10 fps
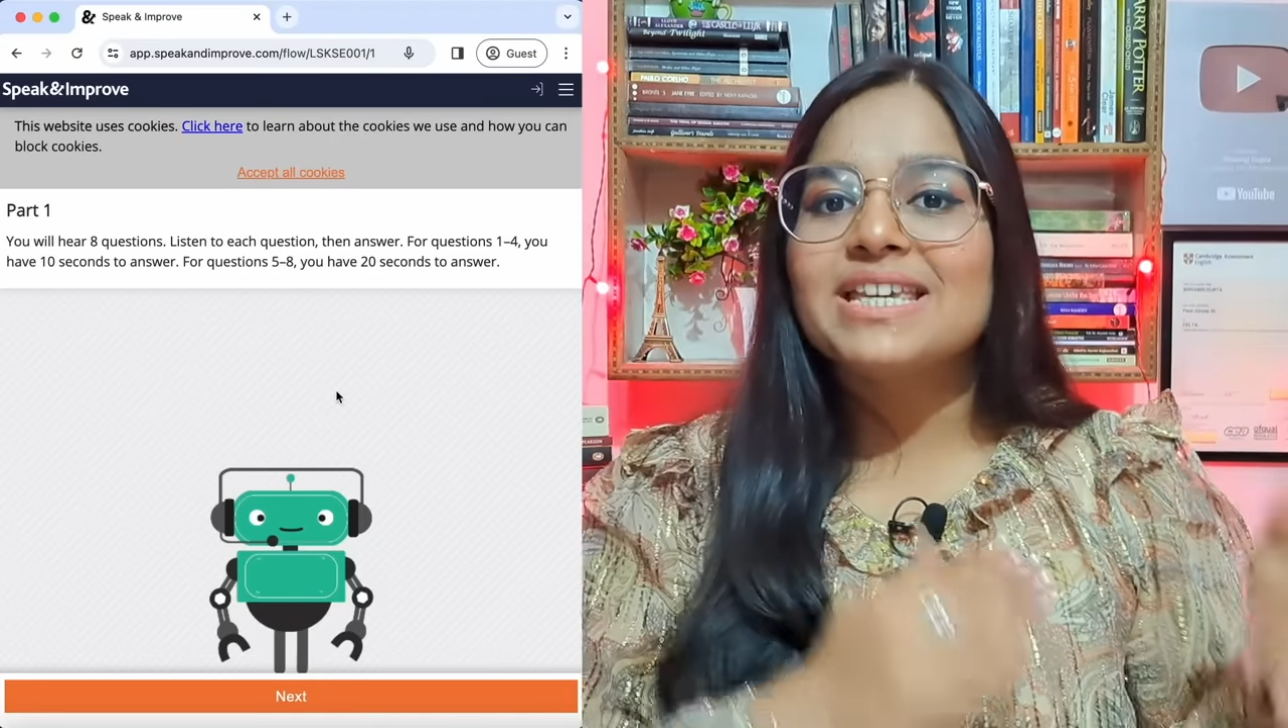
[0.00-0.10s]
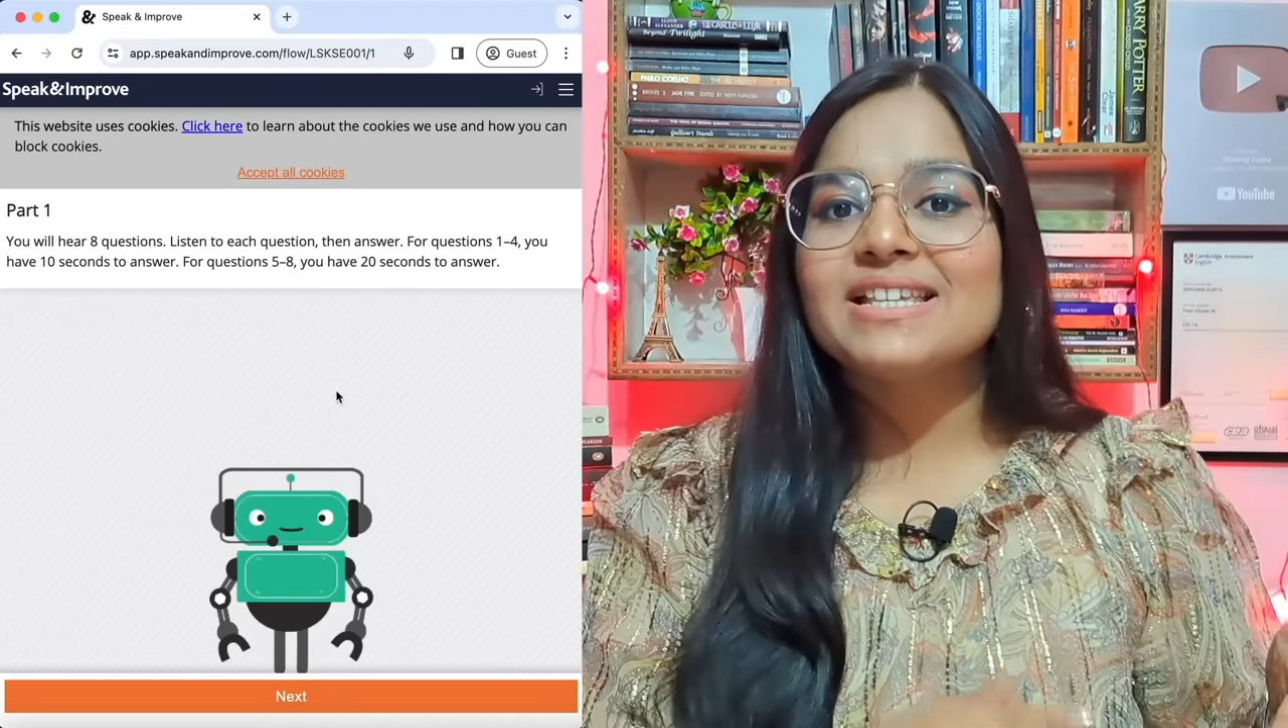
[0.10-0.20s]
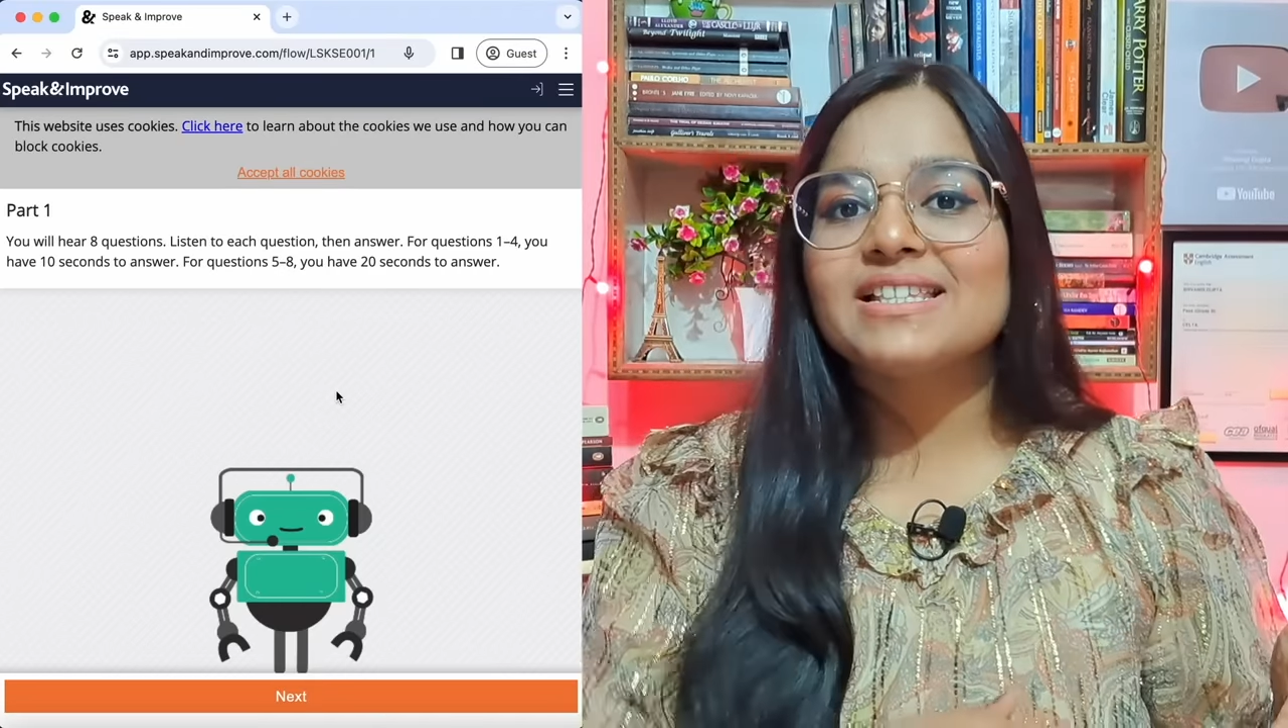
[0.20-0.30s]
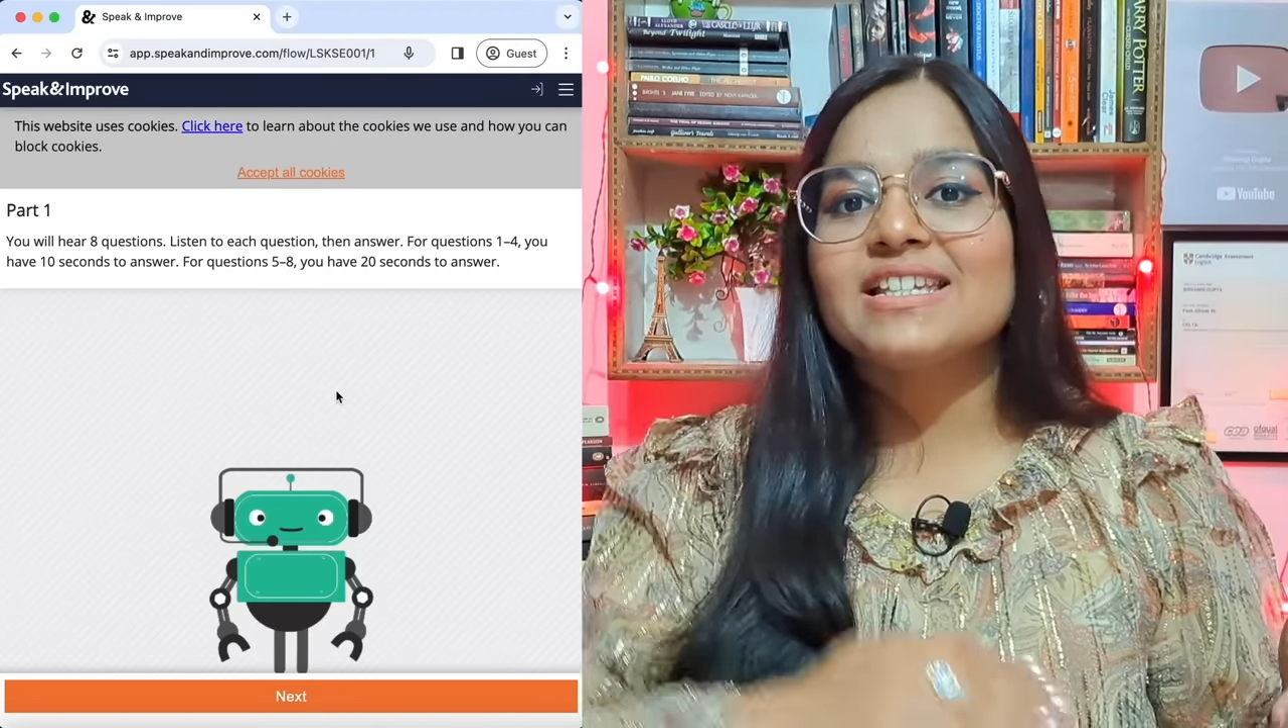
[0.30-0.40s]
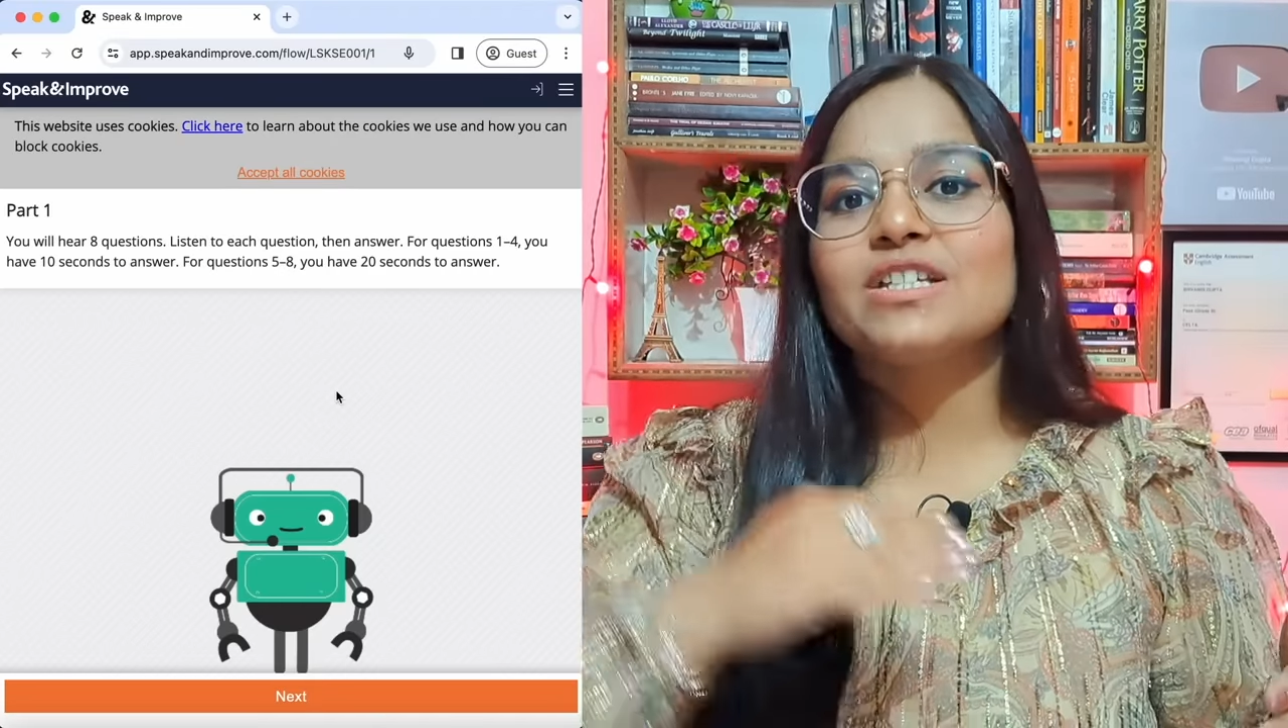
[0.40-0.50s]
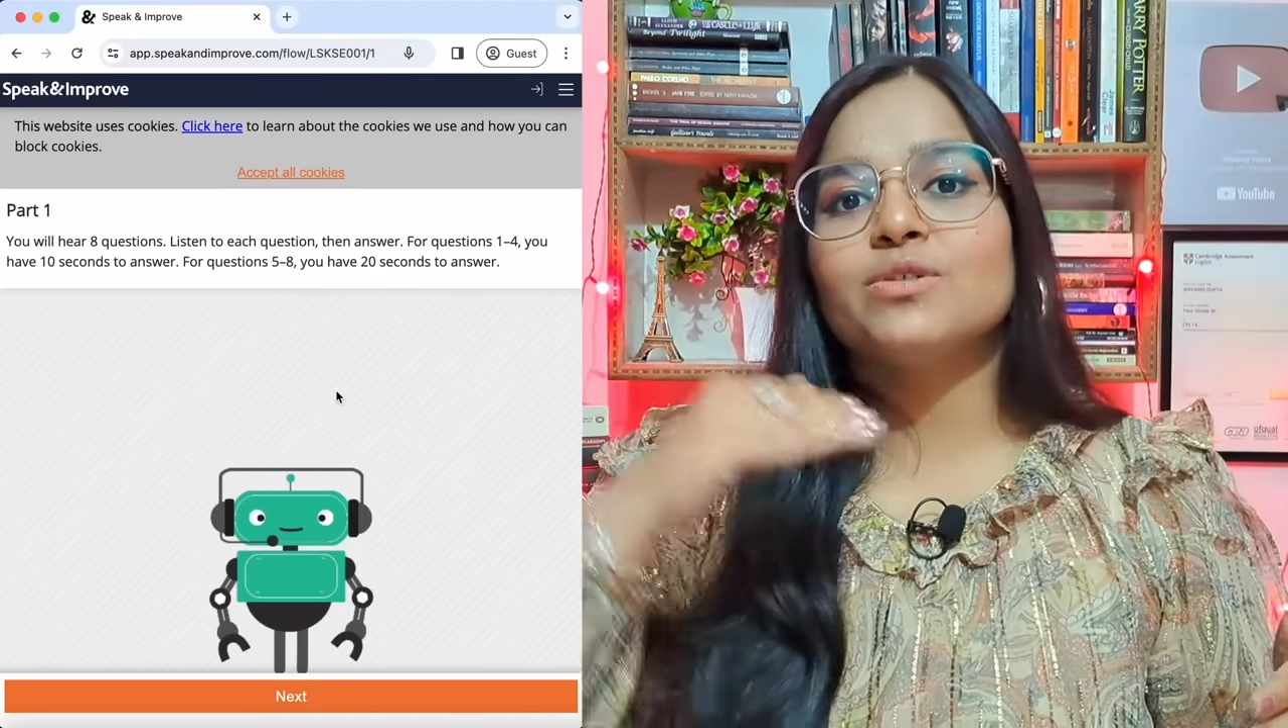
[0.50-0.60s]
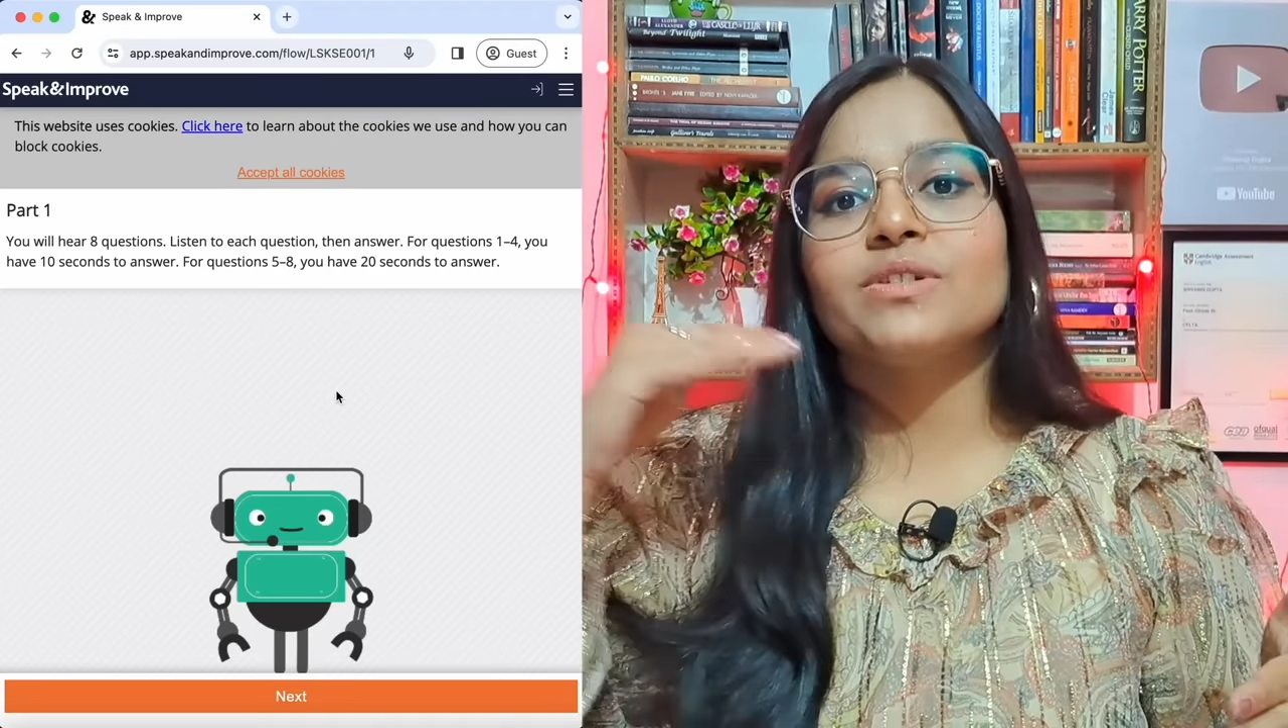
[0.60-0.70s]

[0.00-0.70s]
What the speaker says: easy to